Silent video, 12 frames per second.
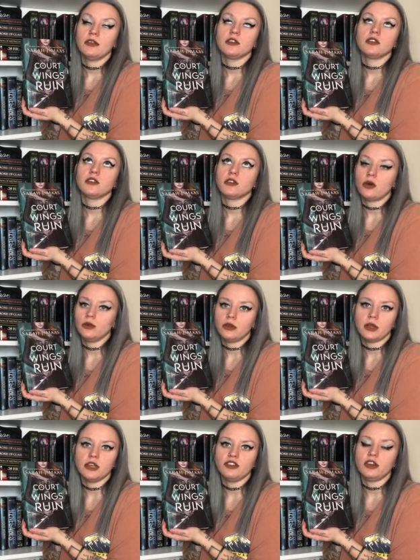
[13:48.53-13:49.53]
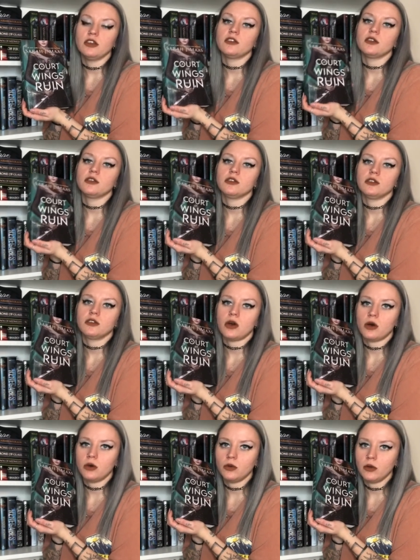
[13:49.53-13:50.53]
so delicious,
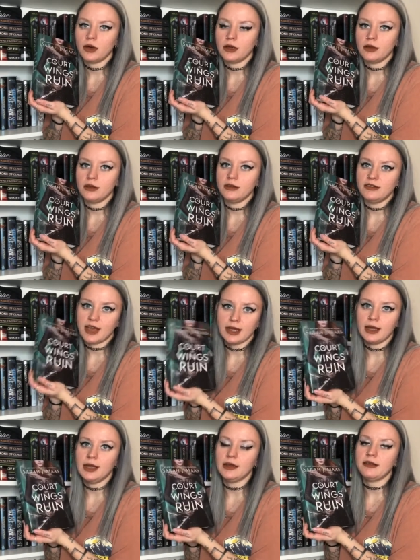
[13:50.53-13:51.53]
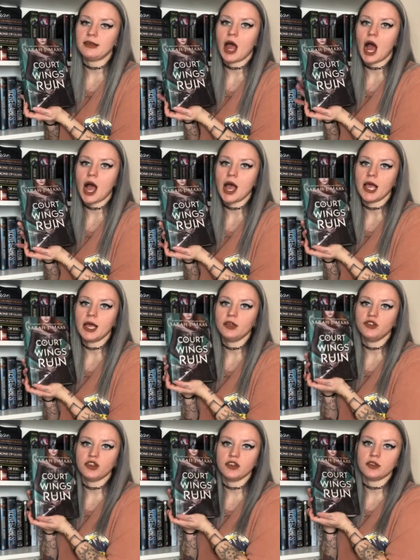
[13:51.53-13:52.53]
so decadent. I
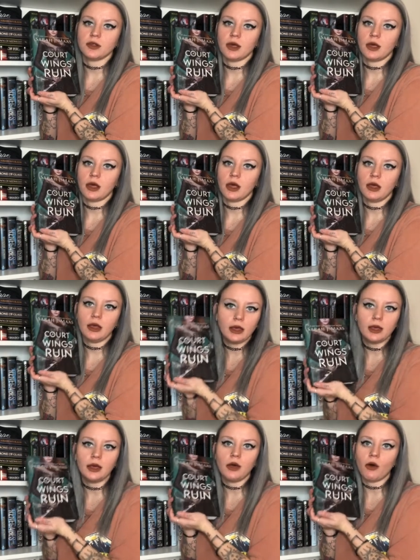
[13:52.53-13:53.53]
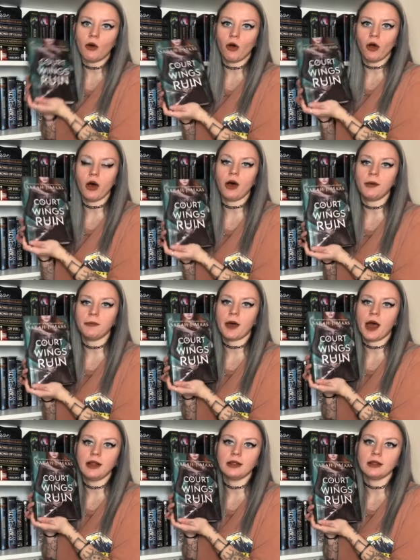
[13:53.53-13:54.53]
just eat it all up.
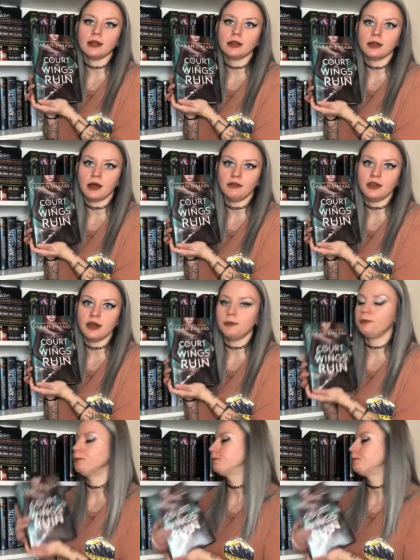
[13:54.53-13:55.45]
I love it.